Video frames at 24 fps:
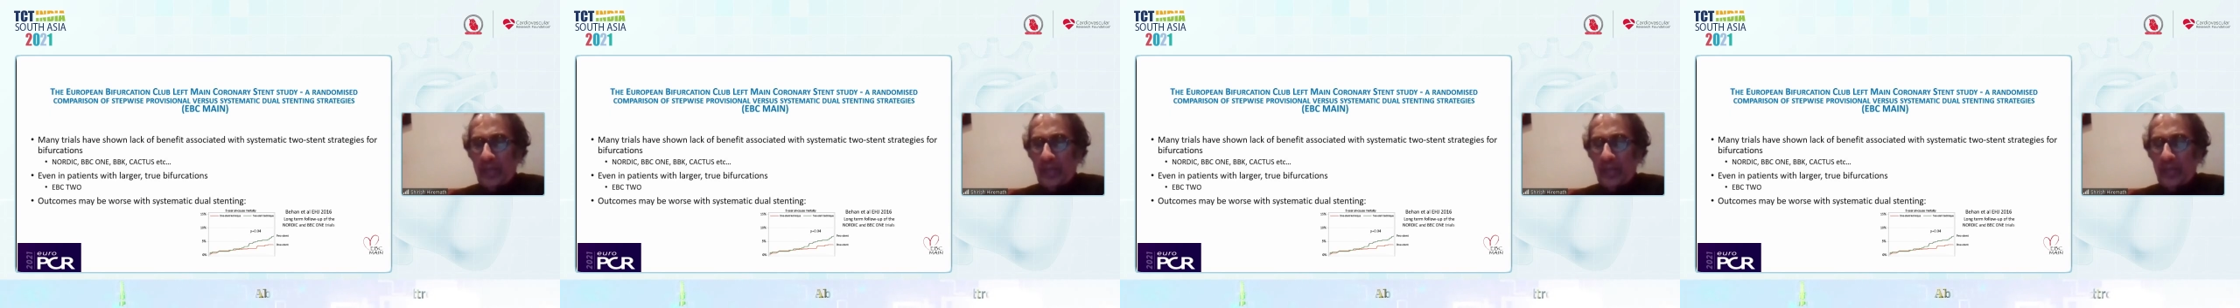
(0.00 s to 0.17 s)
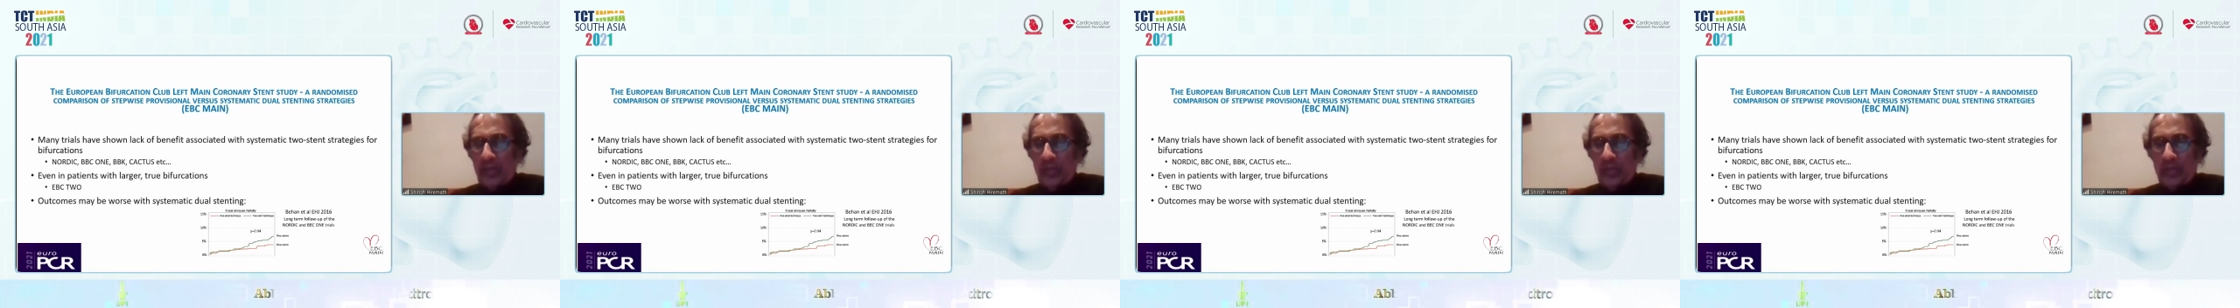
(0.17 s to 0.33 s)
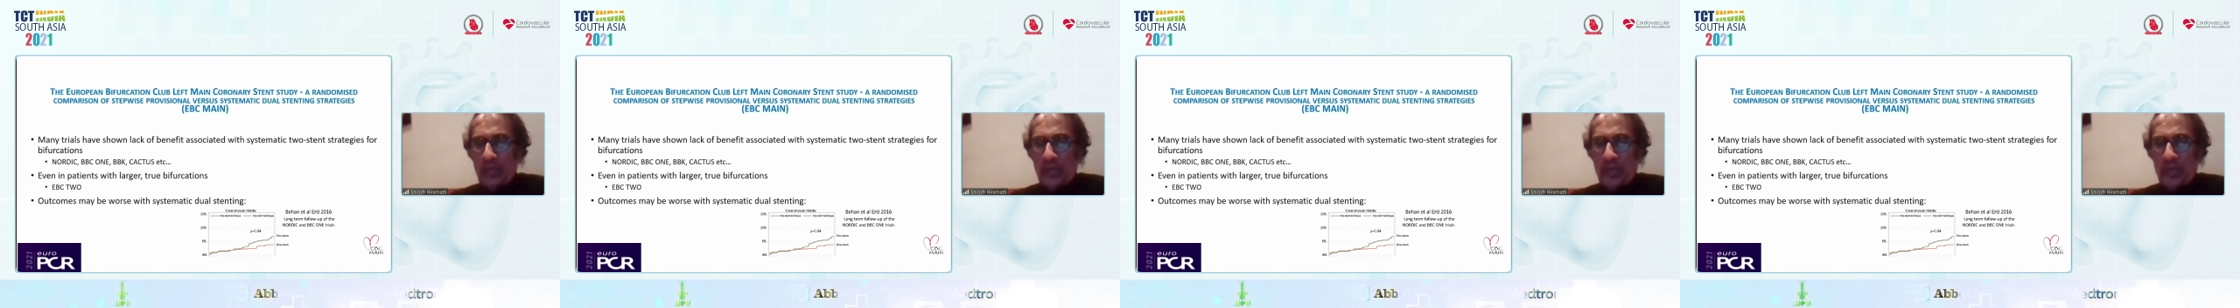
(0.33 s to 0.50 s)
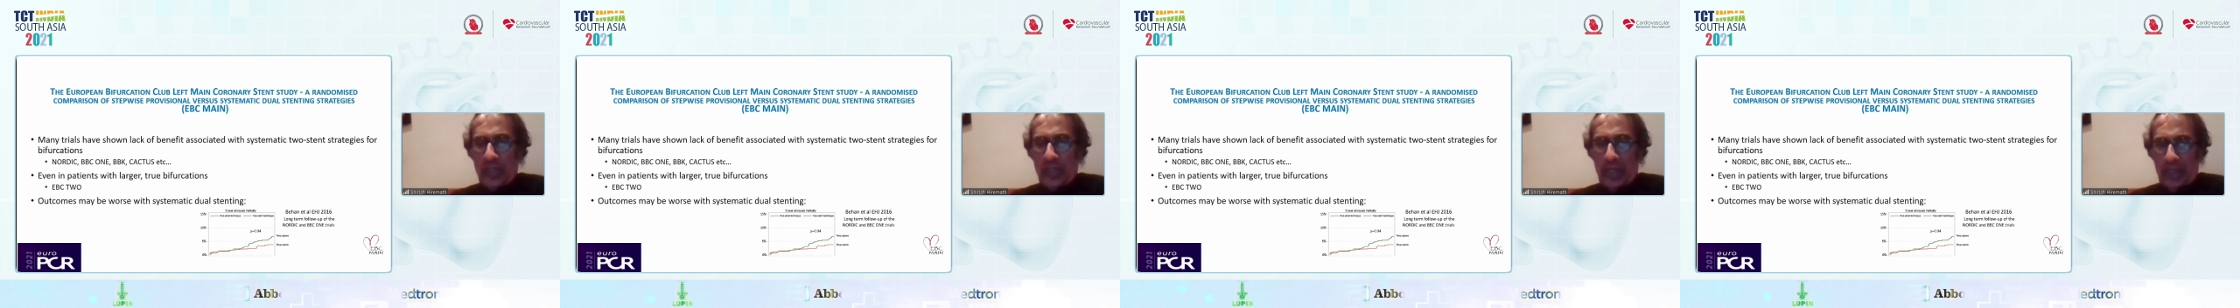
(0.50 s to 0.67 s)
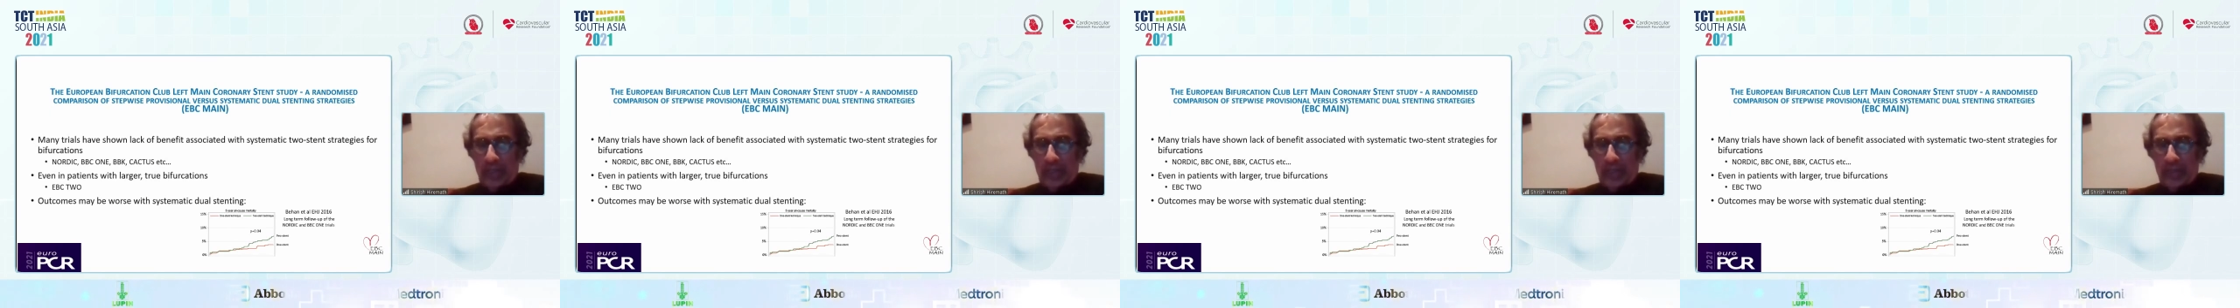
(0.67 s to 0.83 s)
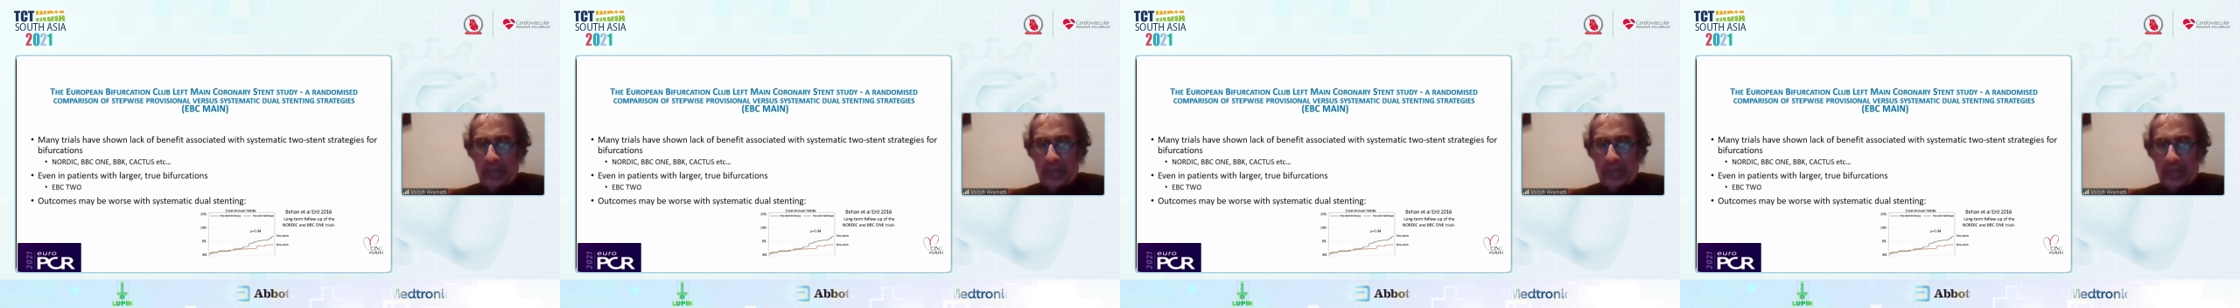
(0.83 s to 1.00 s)
the two
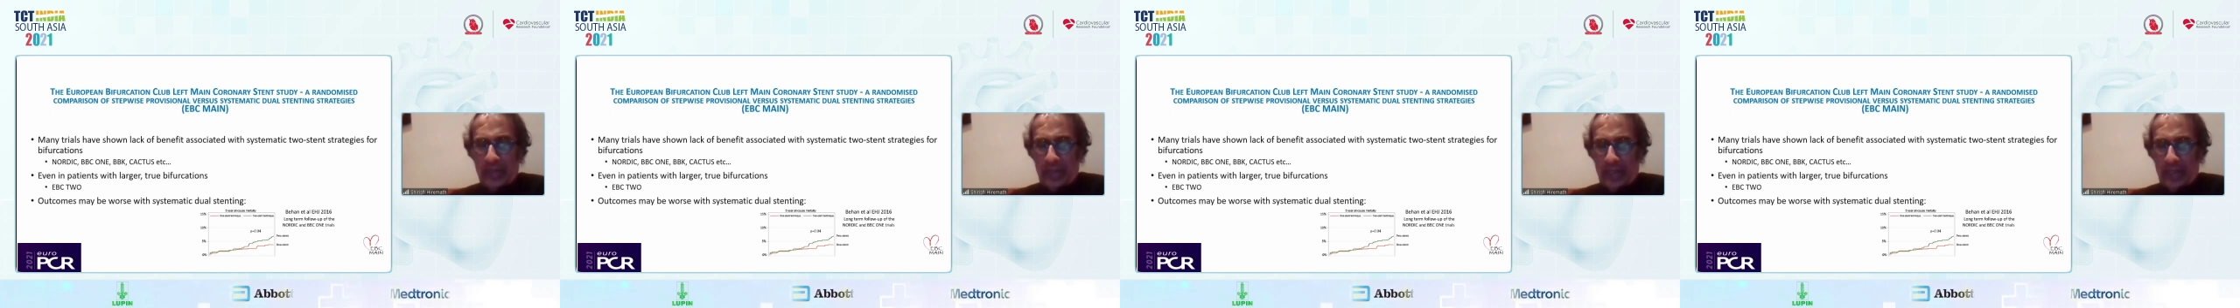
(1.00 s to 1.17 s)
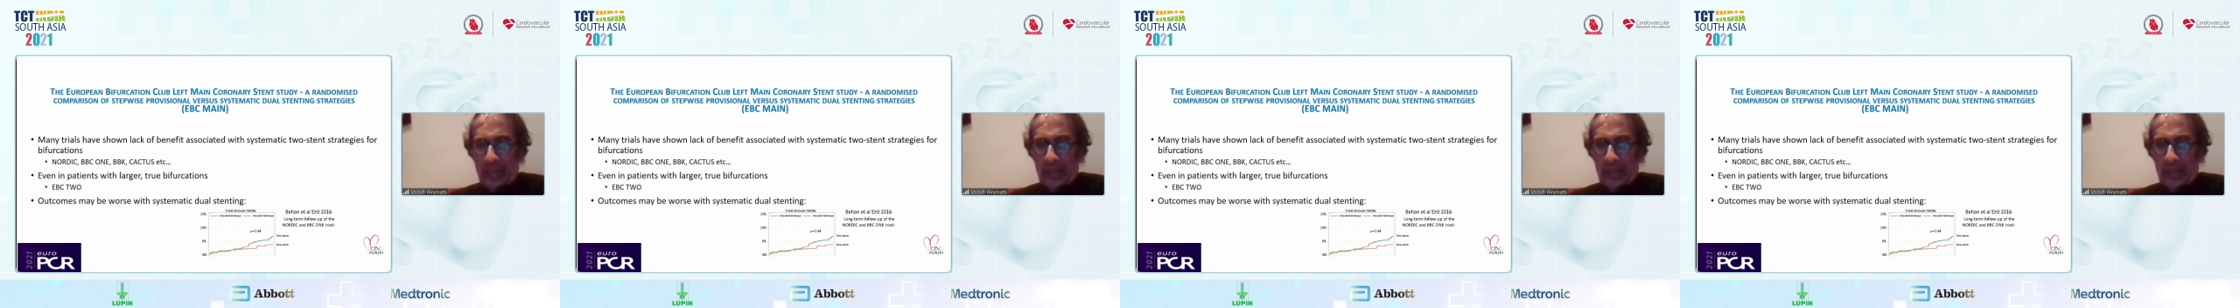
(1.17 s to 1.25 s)
stents.